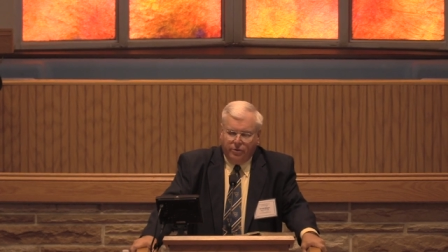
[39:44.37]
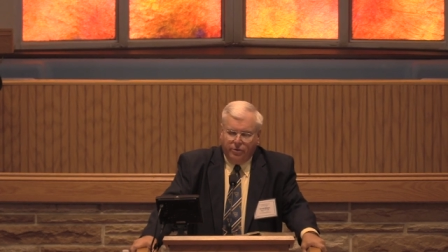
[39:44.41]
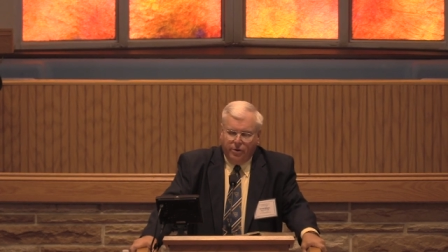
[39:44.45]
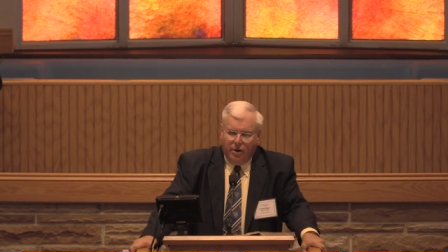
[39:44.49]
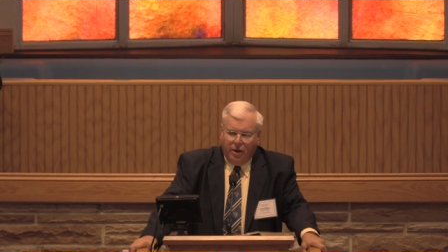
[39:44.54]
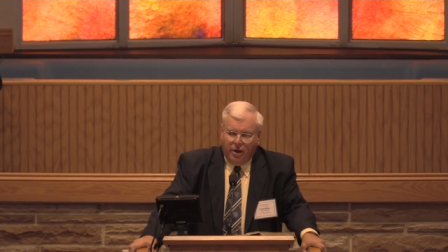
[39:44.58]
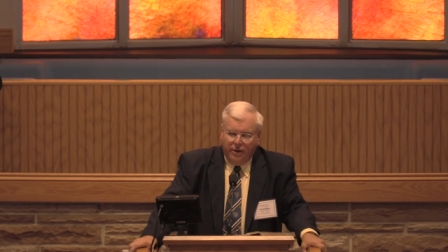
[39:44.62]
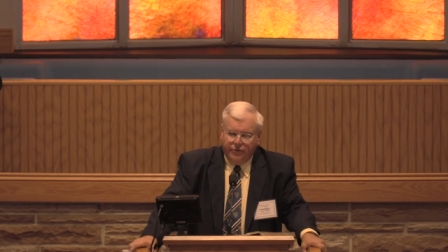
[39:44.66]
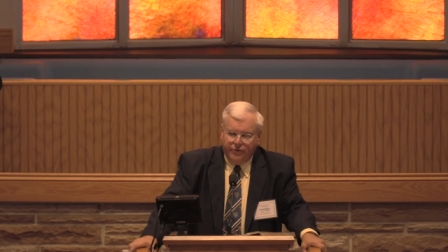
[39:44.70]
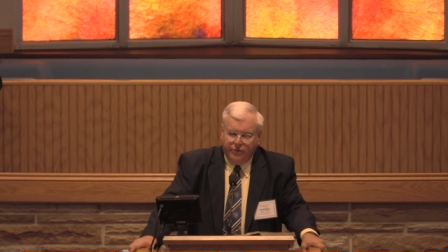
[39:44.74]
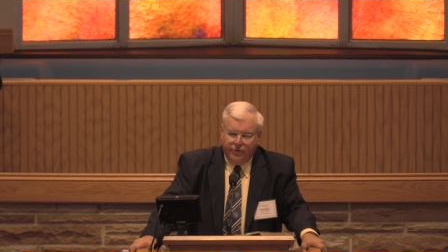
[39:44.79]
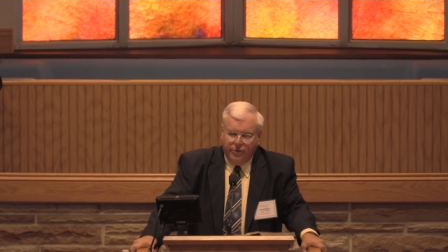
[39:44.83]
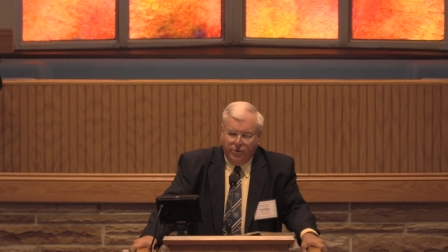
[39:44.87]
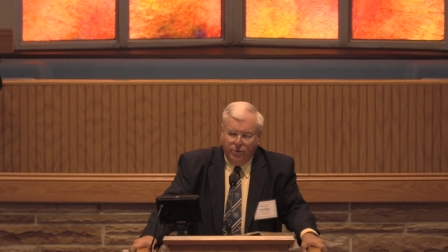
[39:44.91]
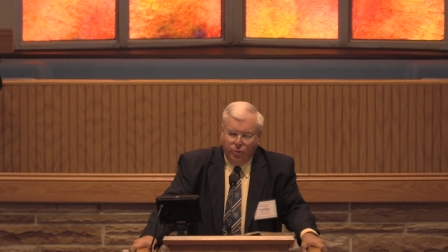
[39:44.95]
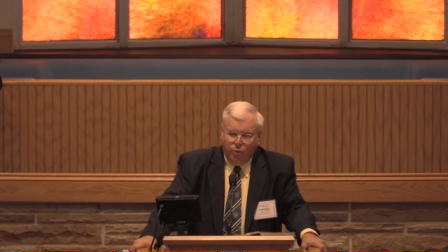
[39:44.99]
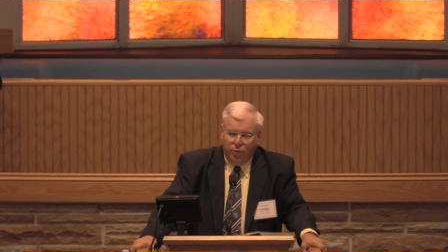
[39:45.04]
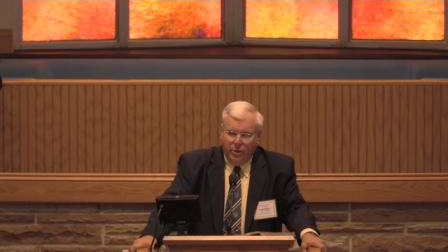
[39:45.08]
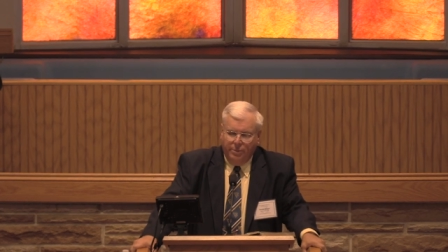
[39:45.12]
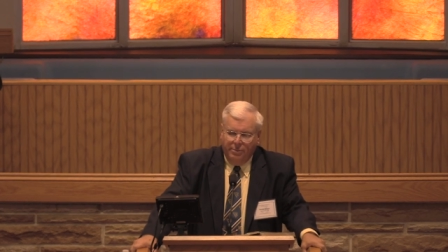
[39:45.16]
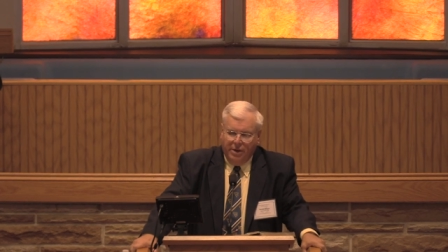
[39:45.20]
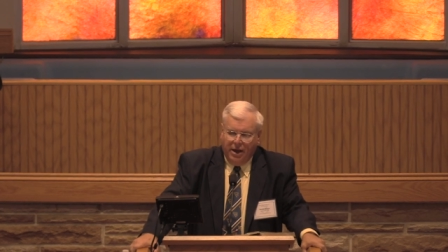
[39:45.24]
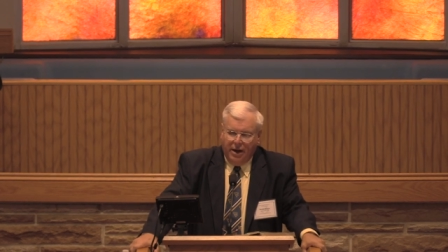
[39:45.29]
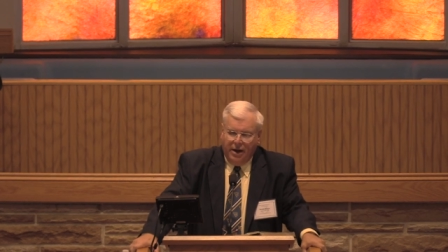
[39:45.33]
the cross so that
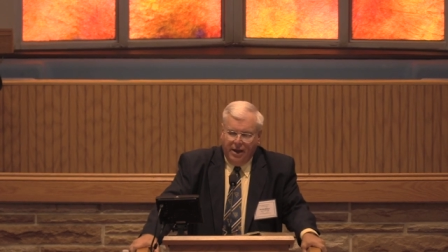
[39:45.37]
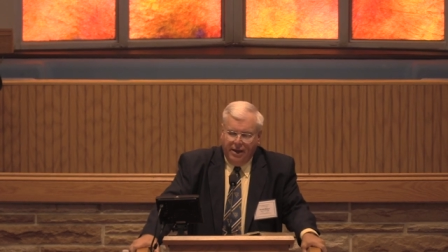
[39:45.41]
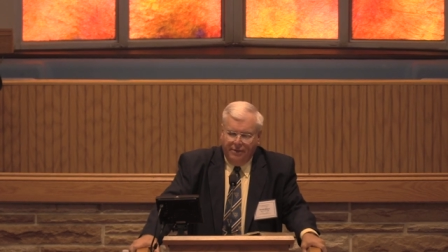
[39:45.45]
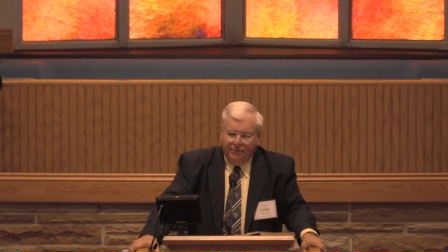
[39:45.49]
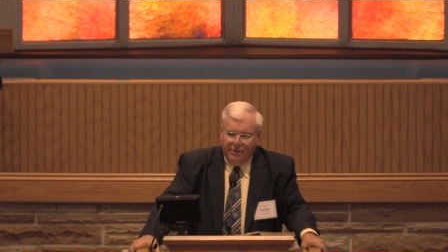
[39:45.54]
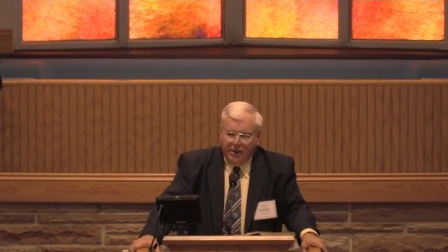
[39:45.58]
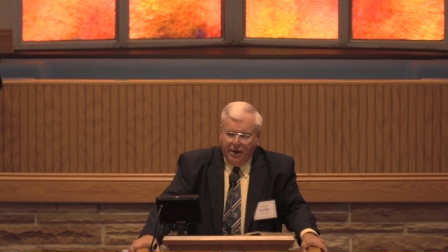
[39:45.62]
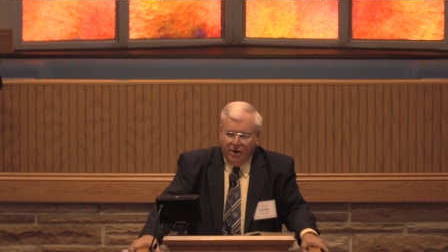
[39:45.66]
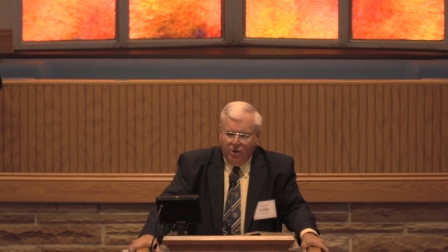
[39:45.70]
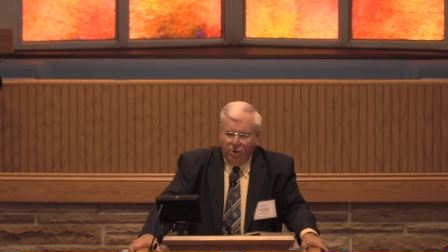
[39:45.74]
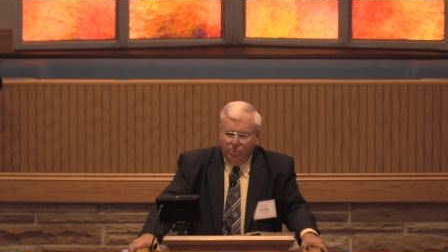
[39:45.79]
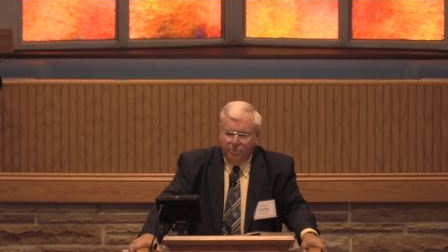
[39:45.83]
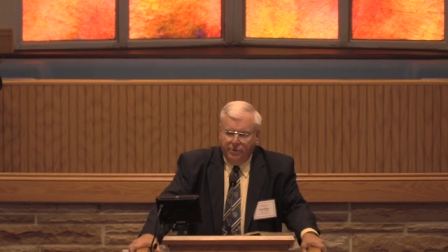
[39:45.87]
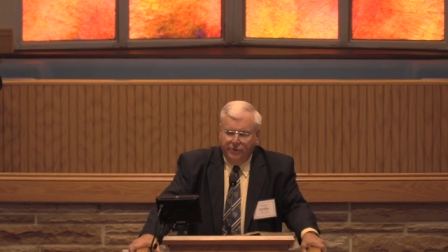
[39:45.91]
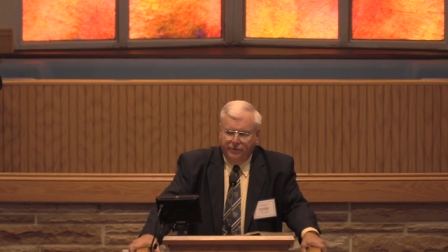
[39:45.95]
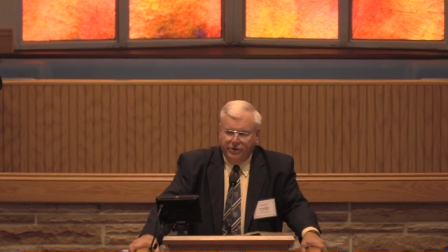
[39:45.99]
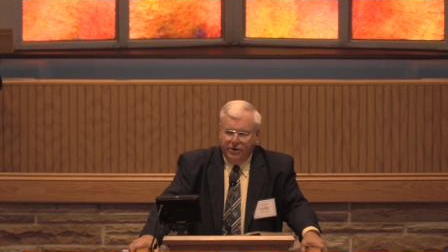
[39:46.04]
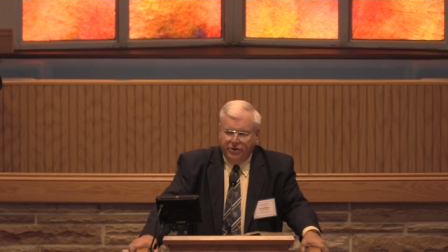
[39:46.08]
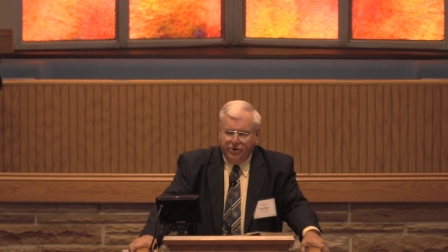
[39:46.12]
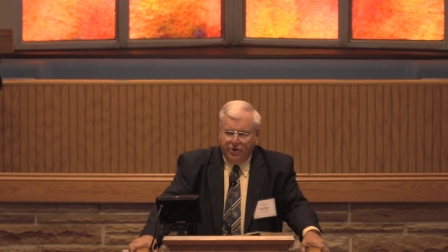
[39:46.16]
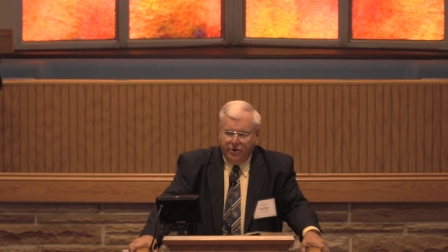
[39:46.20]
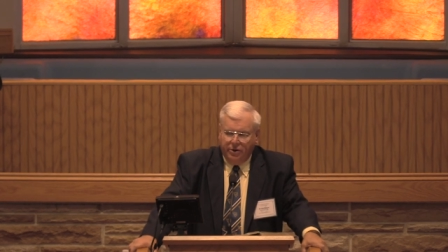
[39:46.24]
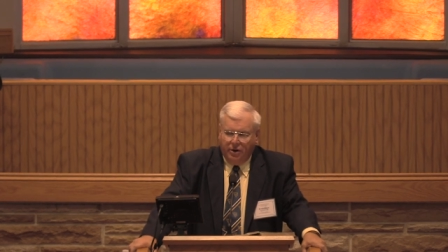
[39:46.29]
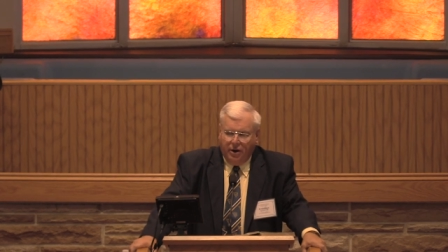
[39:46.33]
we might have that hope
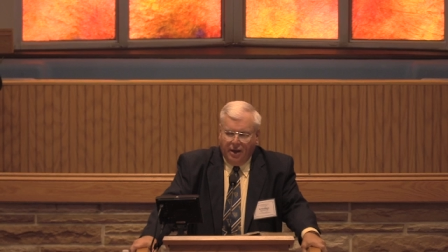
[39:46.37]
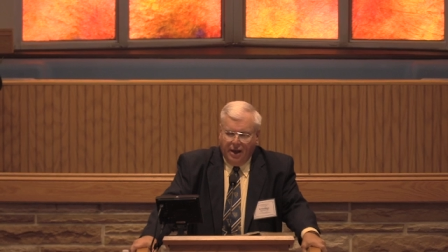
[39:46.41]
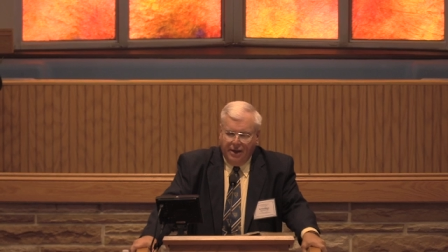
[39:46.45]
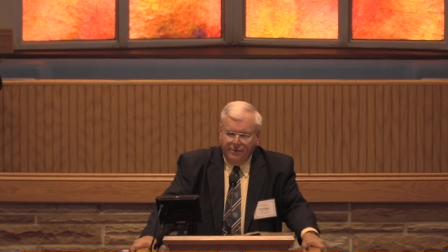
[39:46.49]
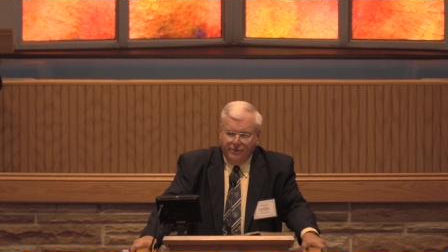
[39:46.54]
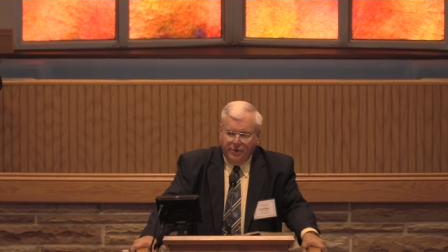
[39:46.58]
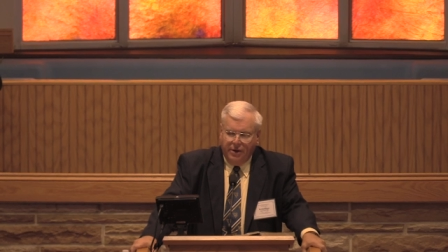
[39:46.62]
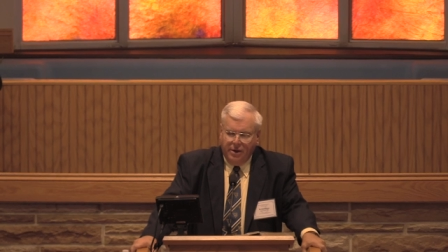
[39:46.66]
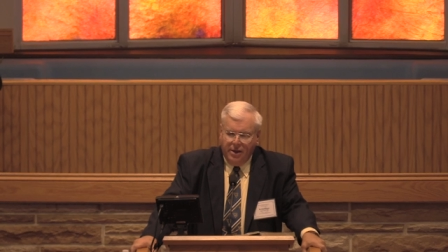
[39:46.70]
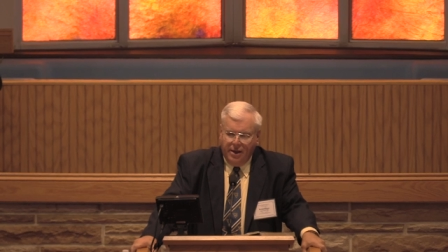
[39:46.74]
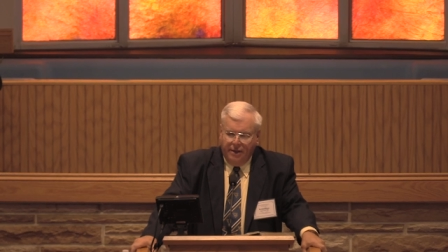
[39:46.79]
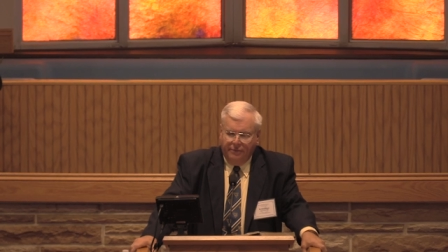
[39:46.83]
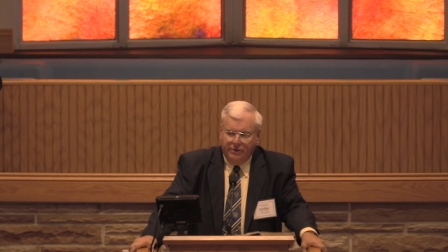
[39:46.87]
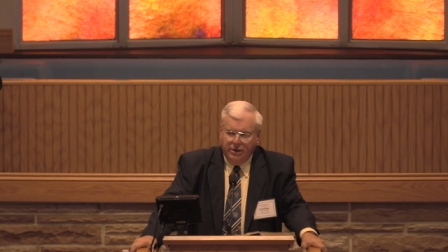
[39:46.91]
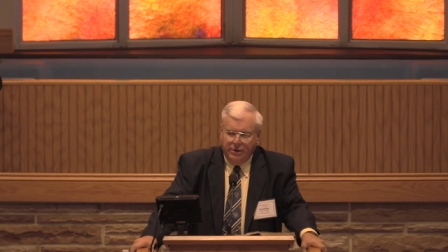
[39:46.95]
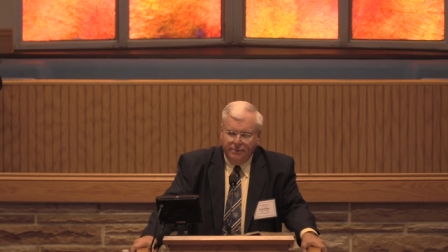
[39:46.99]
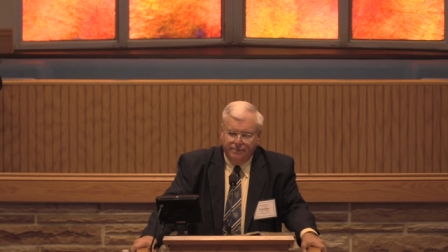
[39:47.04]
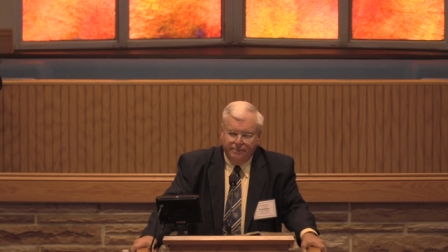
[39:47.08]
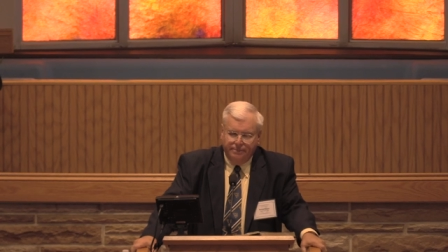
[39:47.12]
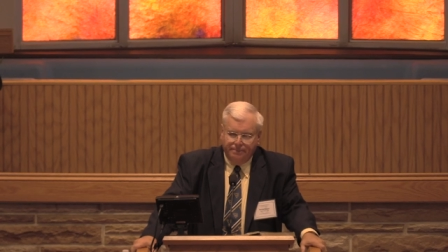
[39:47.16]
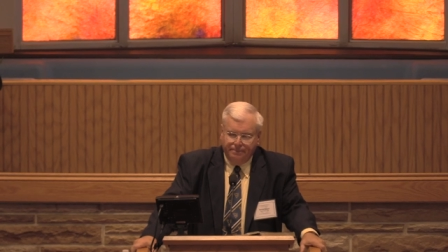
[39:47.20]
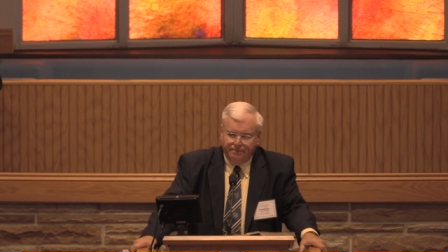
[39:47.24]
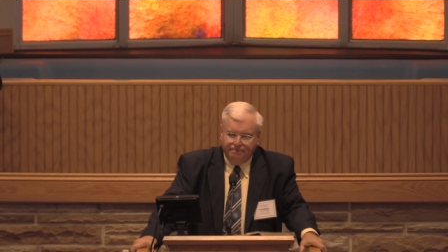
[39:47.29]
of eternal life in heaven,